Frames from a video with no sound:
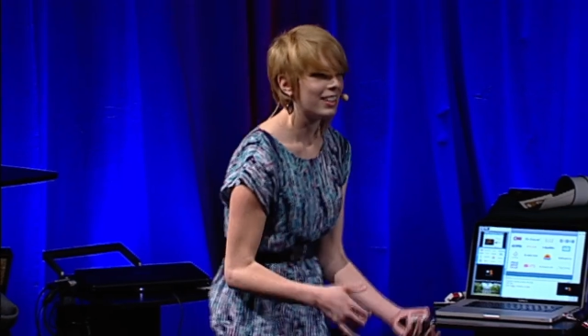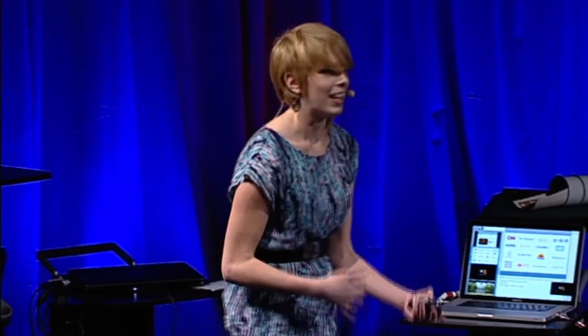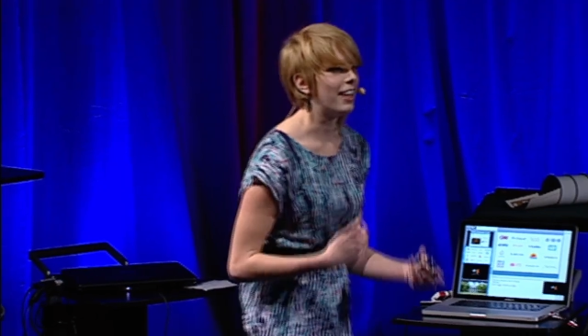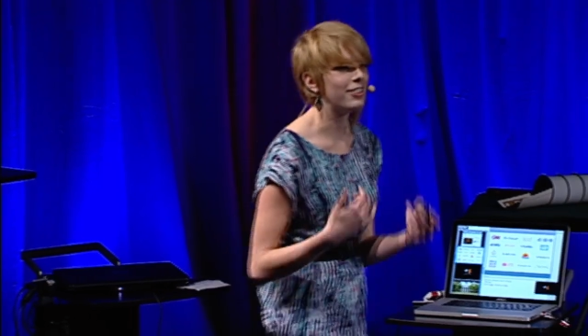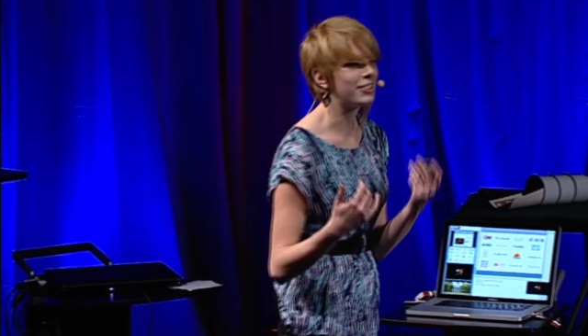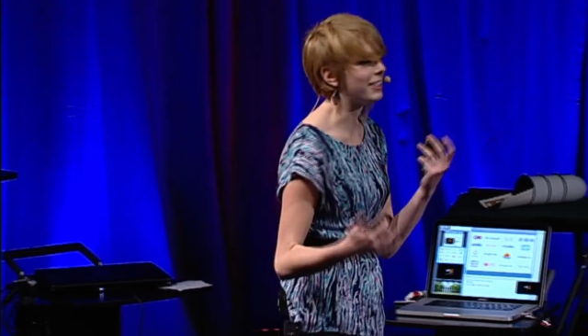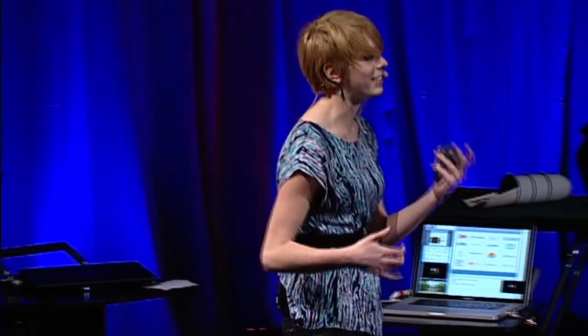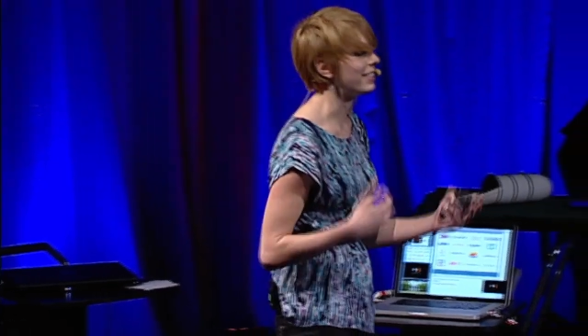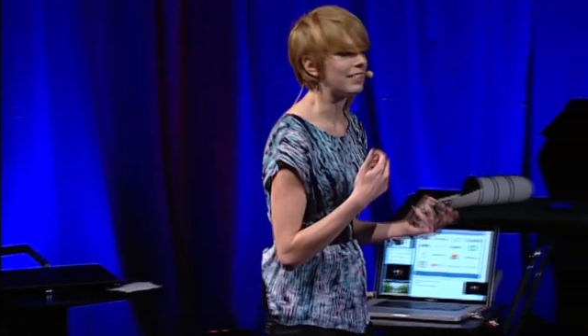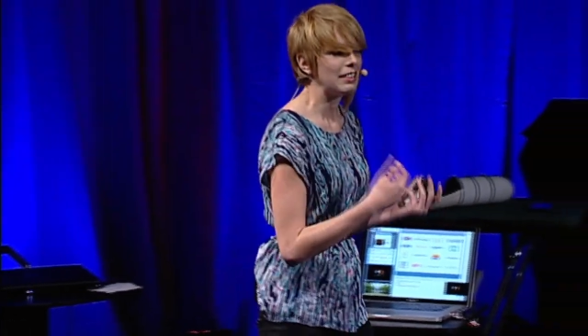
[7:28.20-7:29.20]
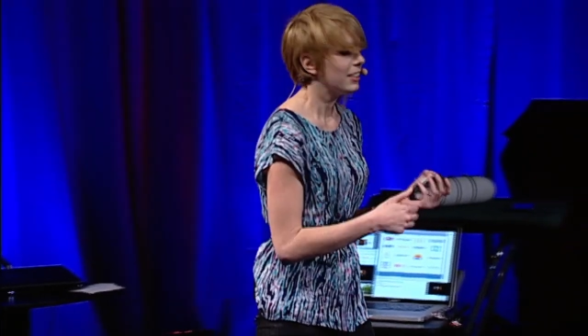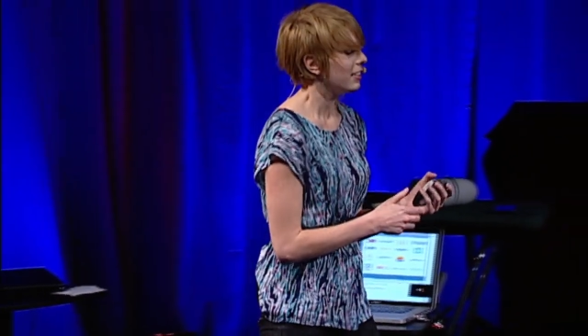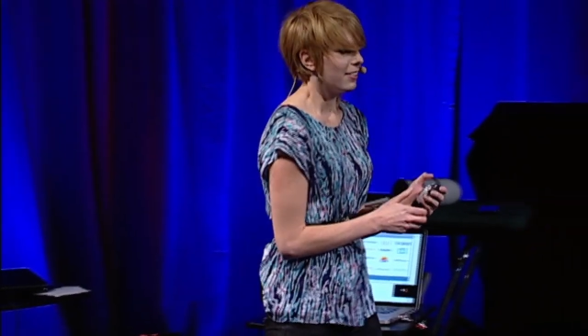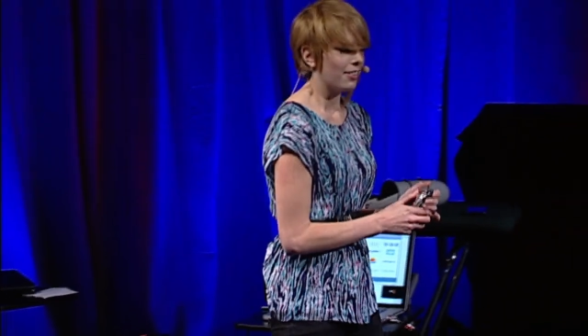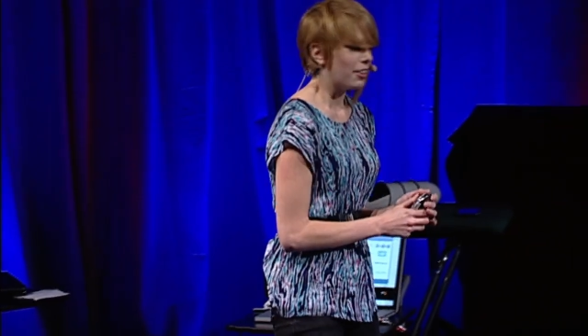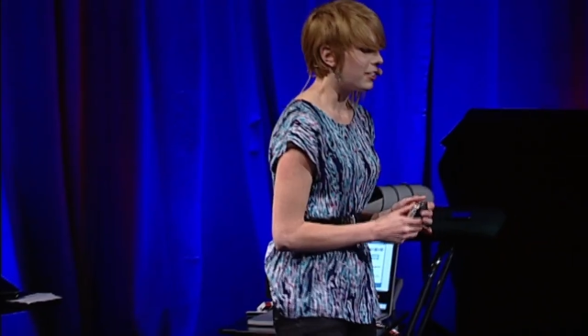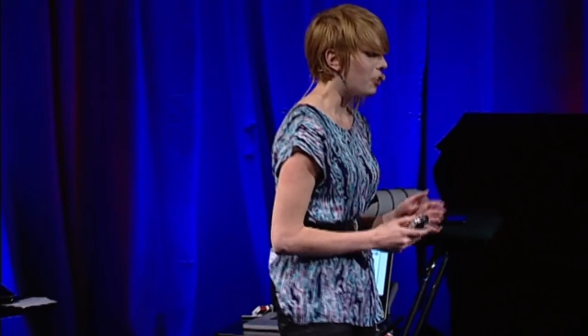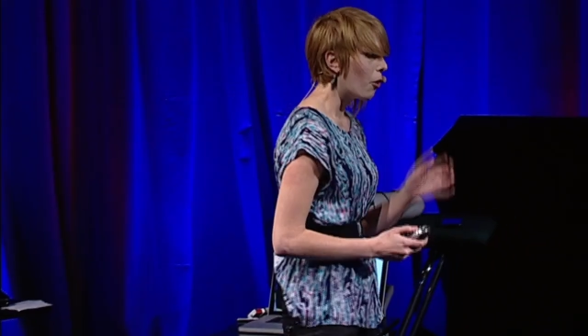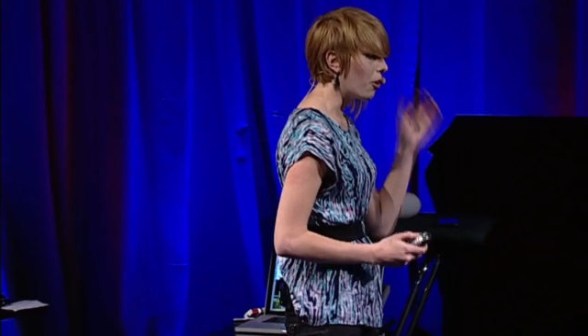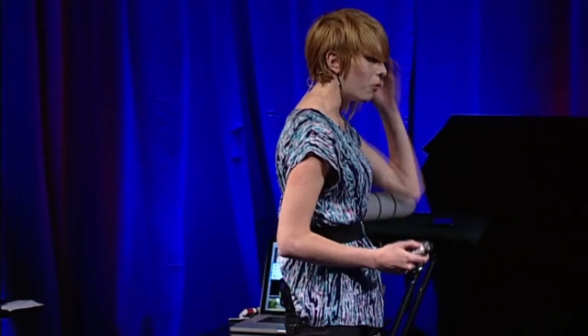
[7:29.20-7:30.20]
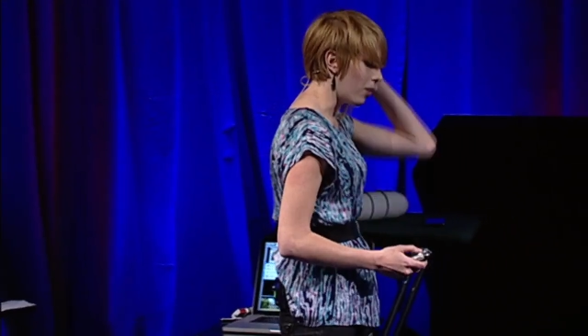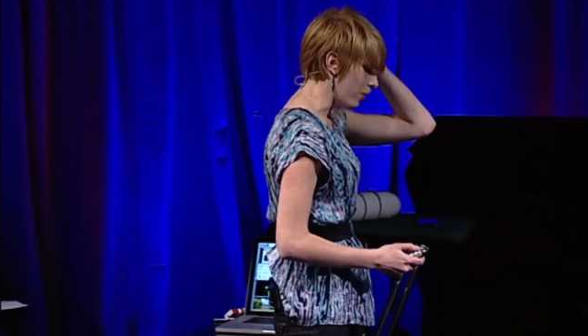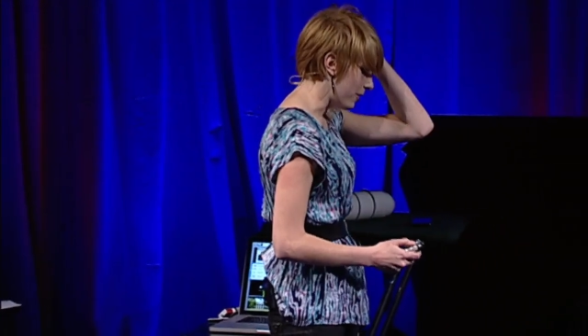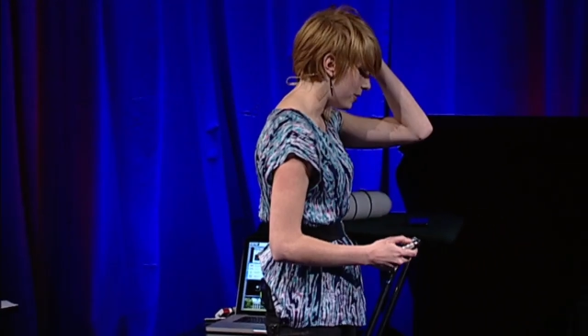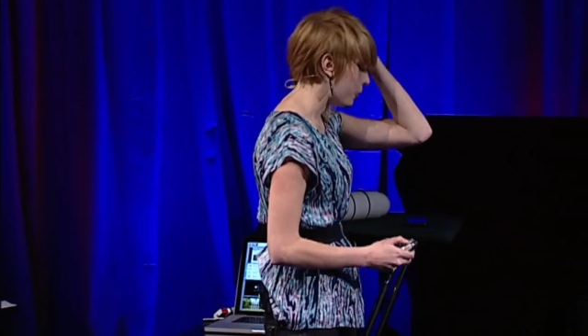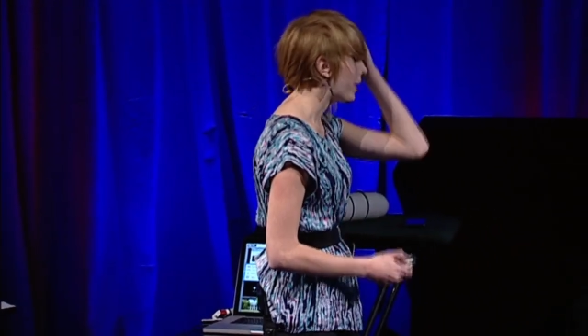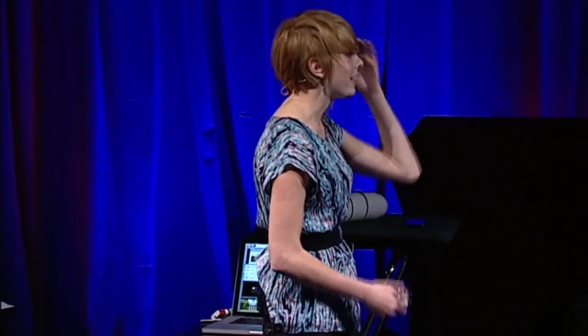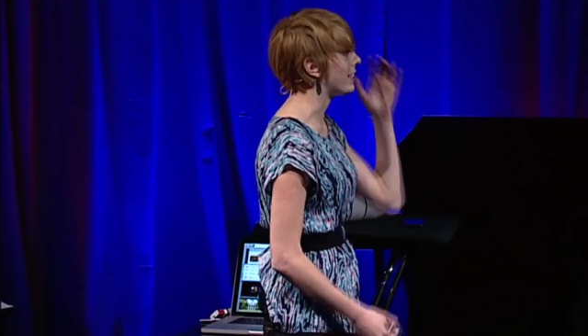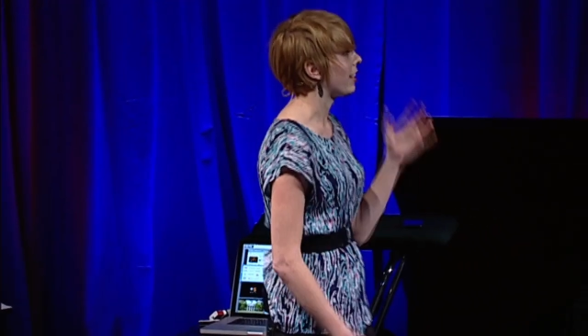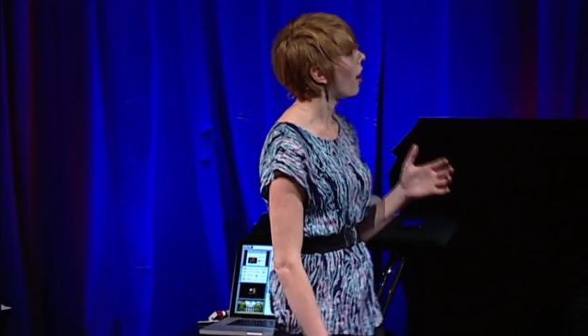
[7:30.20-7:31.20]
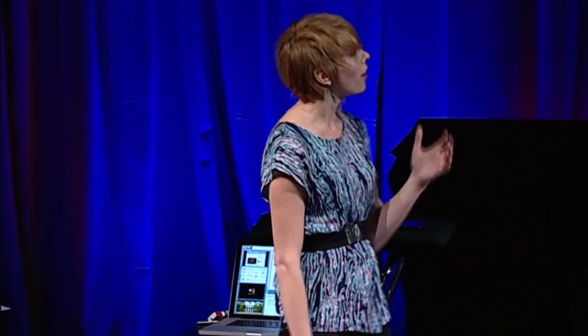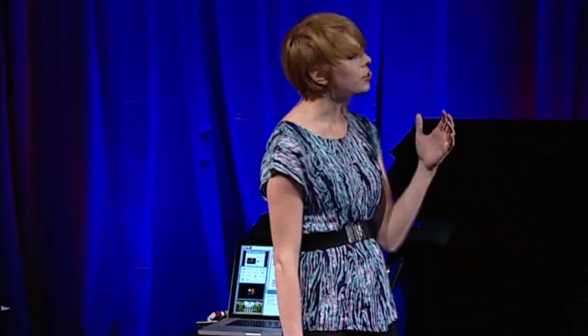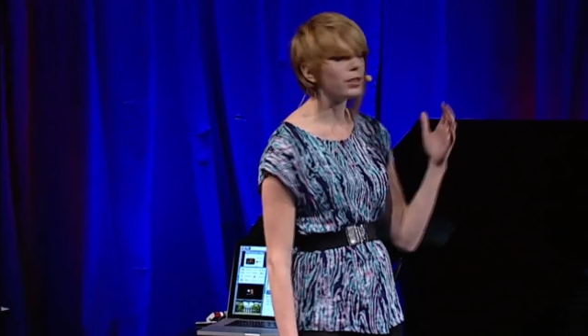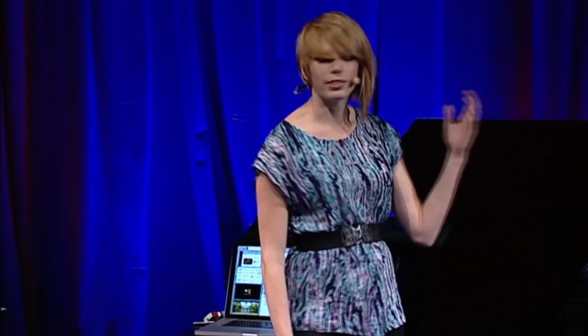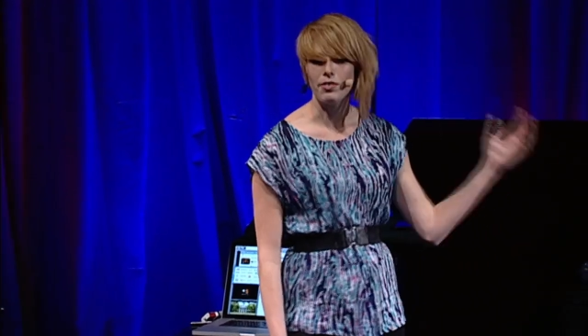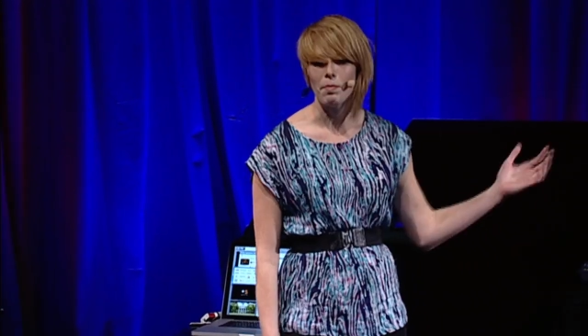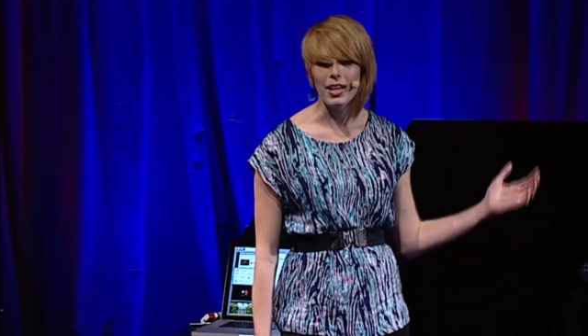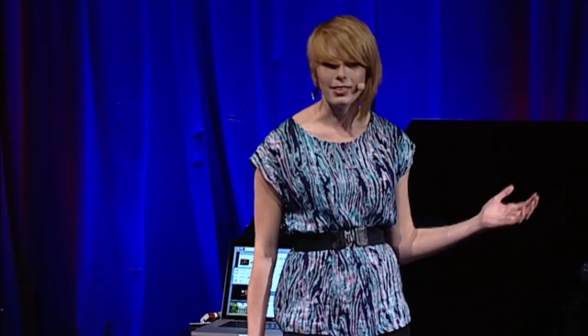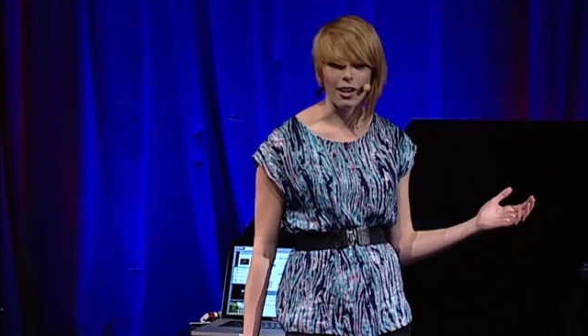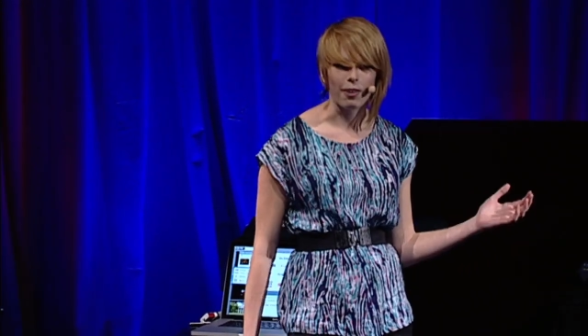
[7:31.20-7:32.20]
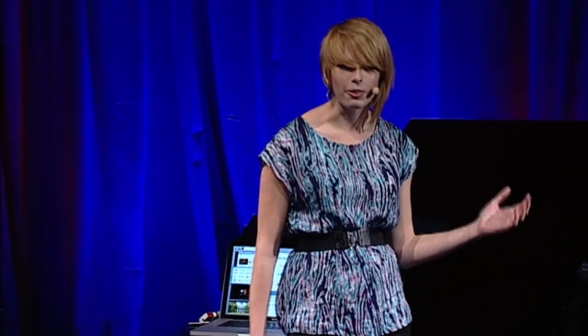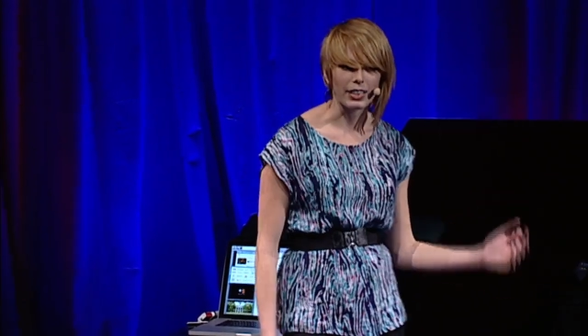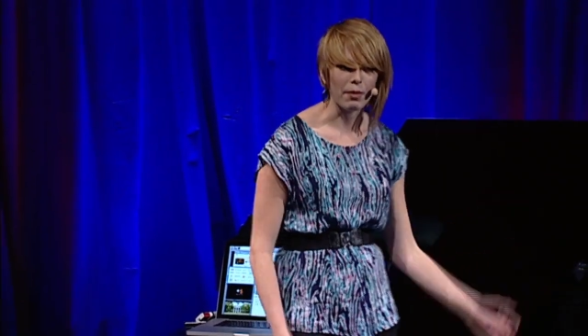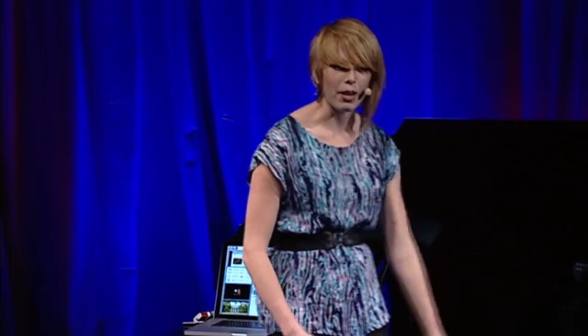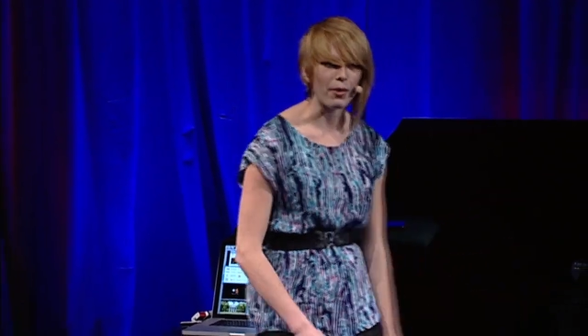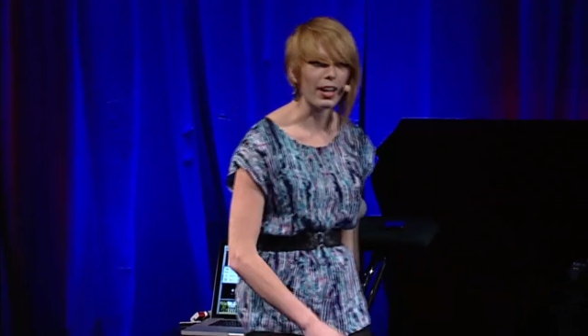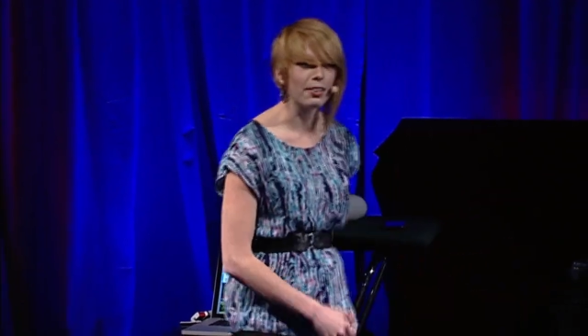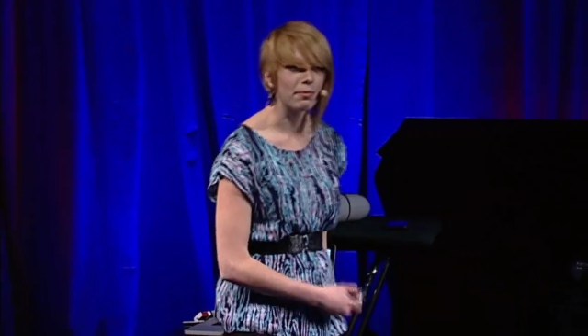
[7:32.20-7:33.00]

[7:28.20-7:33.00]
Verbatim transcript: And it's just this total whirlwind. It was crazy. All sorts of amazing offers came my way.